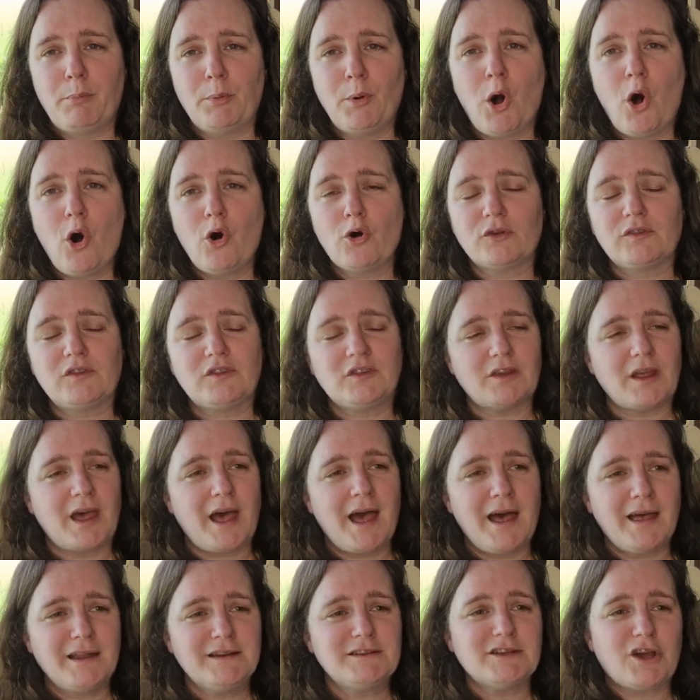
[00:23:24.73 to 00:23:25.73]
box
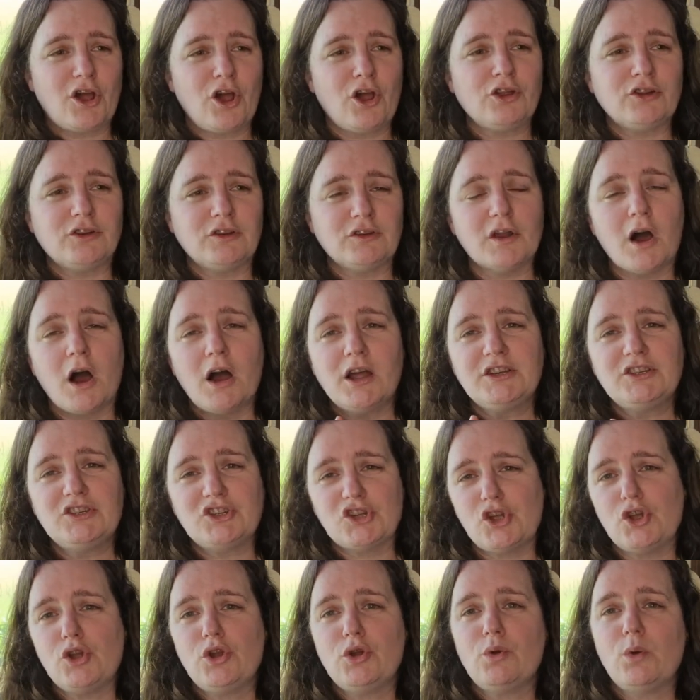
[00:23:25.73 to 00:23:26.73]
and I, I
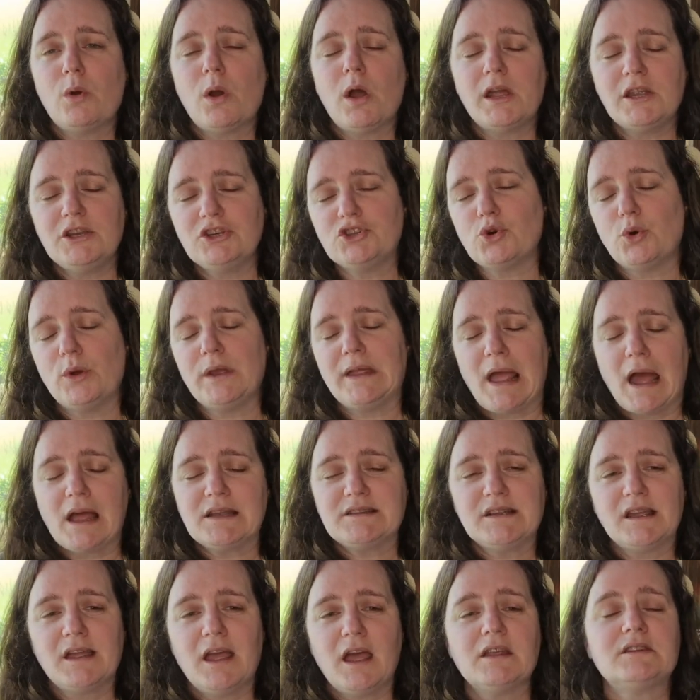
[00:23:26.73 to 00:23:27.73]
do enjoy
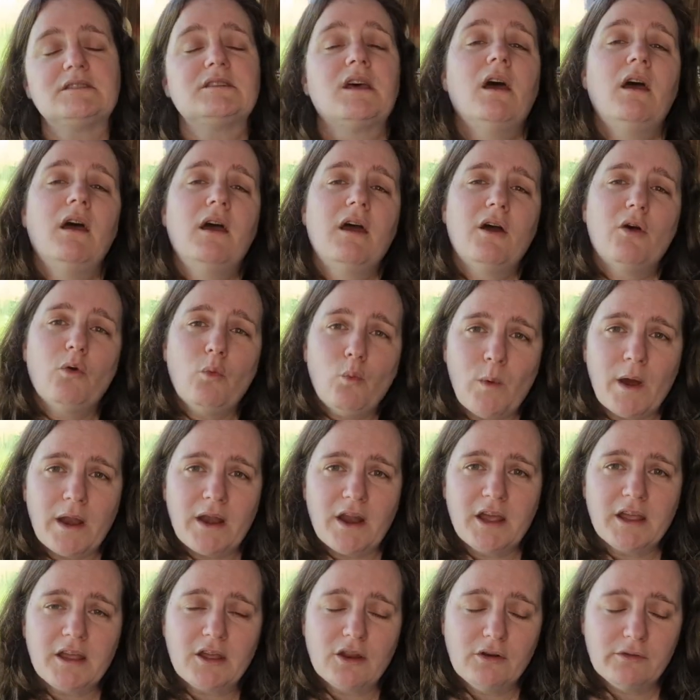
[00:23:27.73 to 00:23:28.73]
getting it
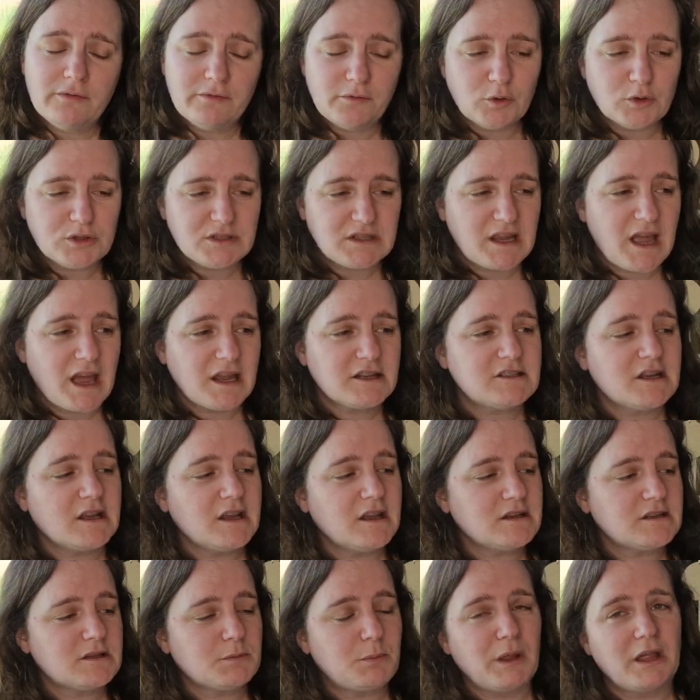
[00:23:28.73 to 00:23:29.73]
when I can afford to get
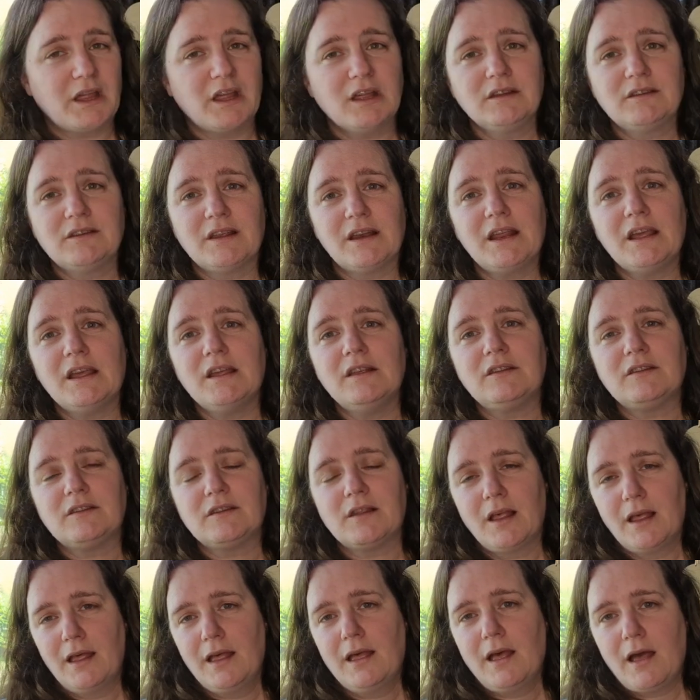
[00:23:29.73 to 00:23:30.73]
it because it
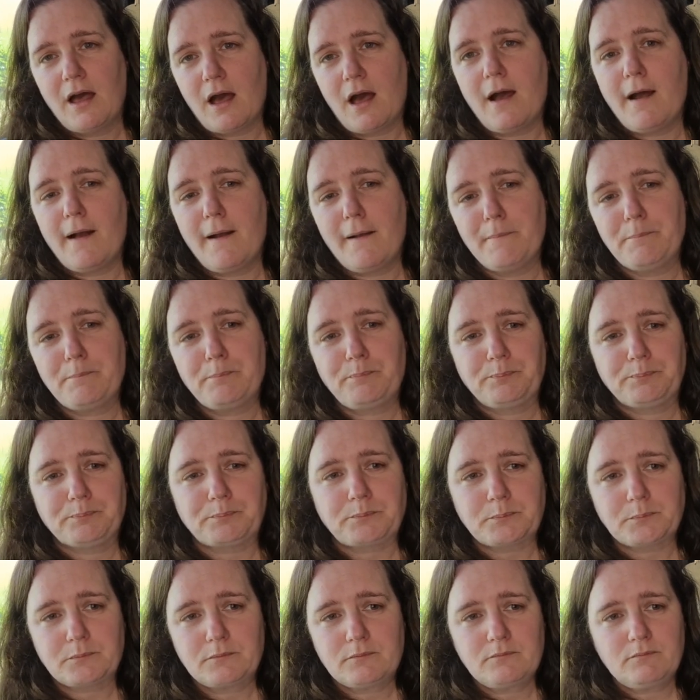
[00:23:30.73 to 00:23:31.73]
is, um,
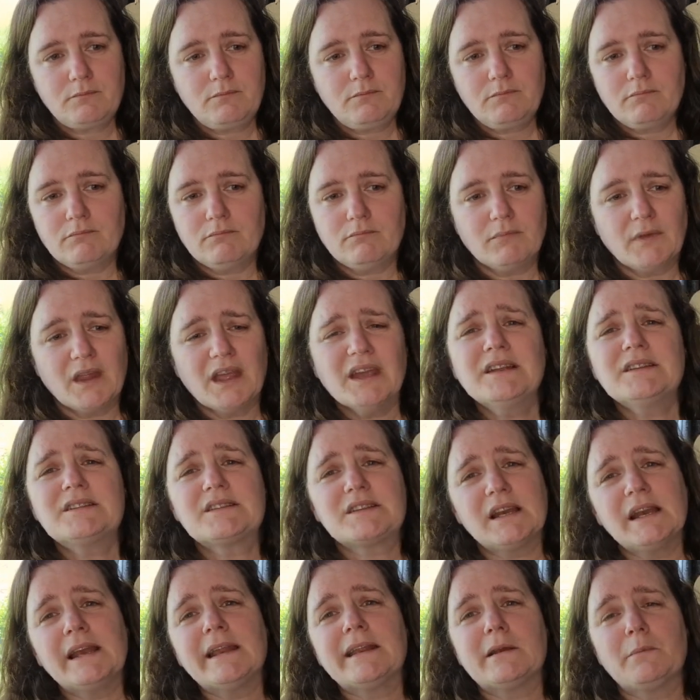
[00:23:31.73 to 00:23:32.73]

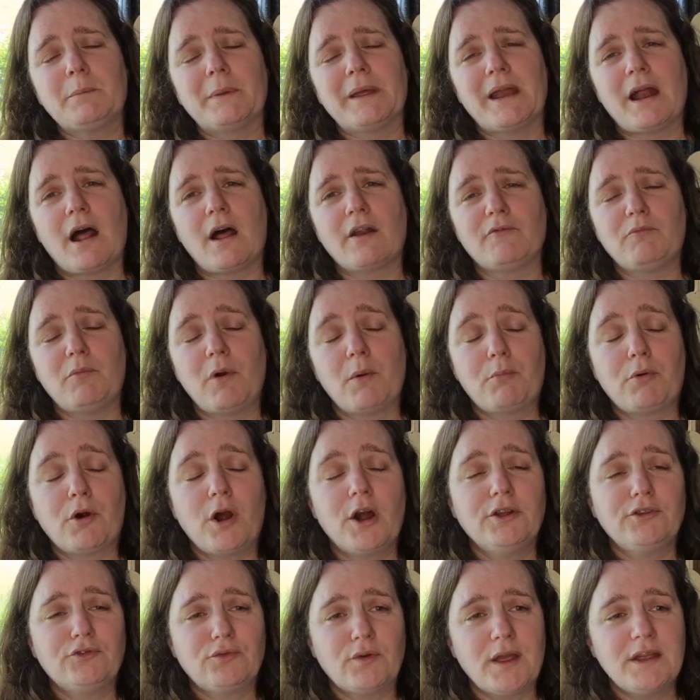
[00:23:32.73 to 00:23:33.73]
it's a little bit out of my
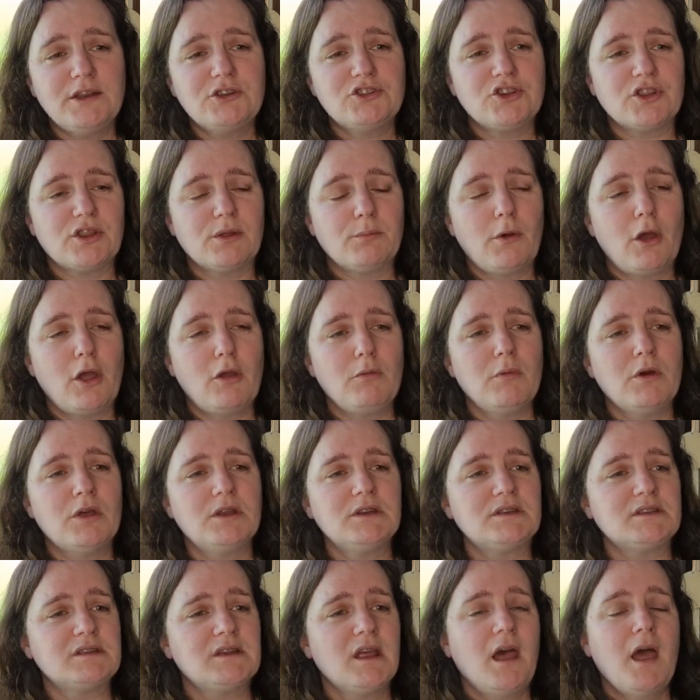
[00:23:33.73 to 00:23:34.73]
price range at the
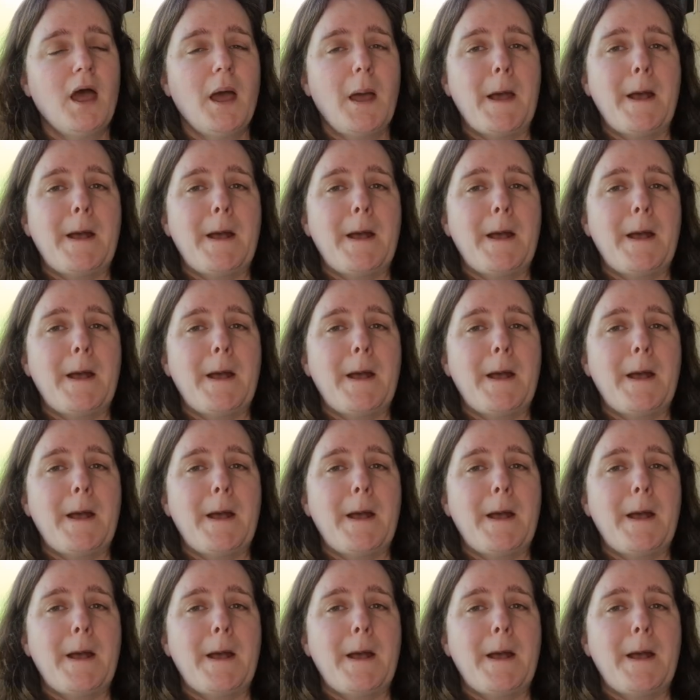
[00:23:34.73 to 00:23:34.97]
moment.